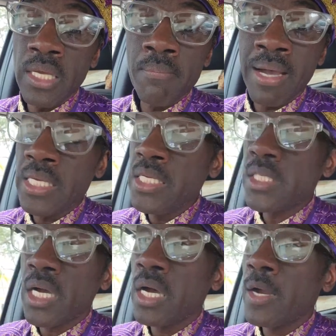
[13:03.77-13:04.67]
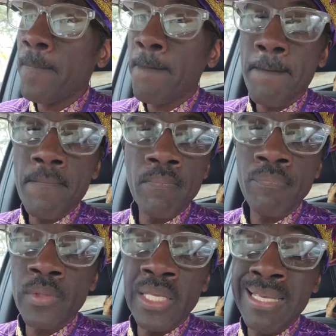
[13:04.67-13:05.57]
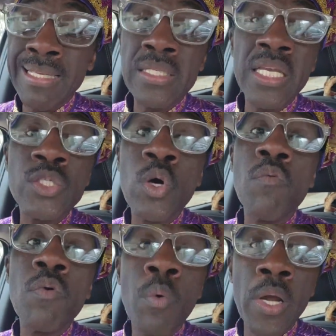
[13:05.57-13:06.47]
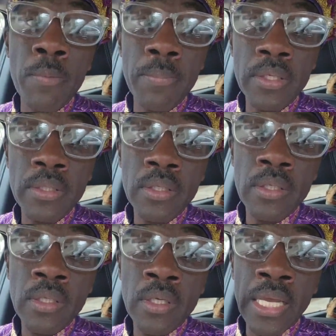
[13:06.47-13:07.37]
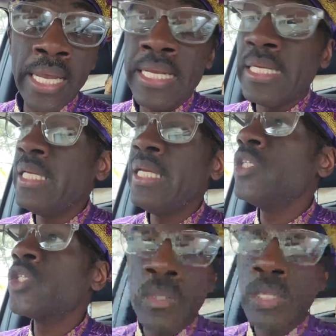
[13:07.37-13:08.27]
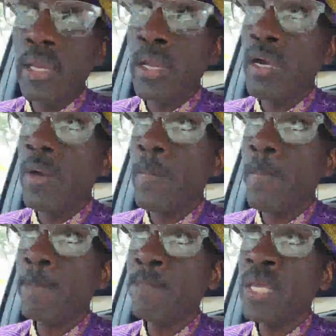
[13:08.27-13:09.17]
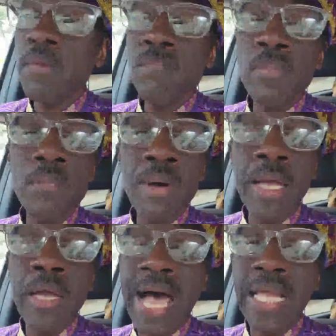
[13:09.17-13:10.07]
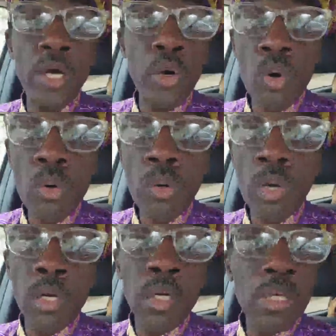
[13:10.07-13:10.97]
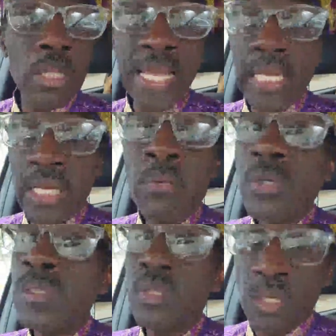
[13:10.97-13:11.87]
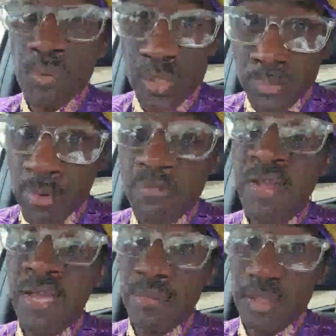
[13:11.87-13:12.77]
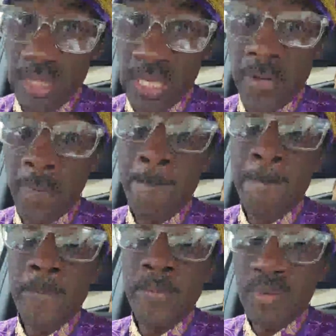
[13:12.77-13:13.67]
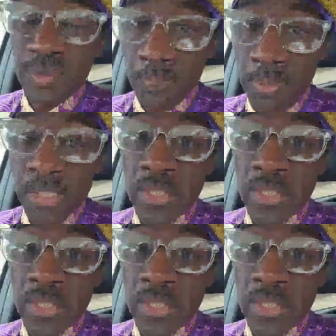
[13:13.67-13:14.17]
in my ETOB is overwhelming. And it didn't just one that gave me my IO. Like it was profound today. It was a big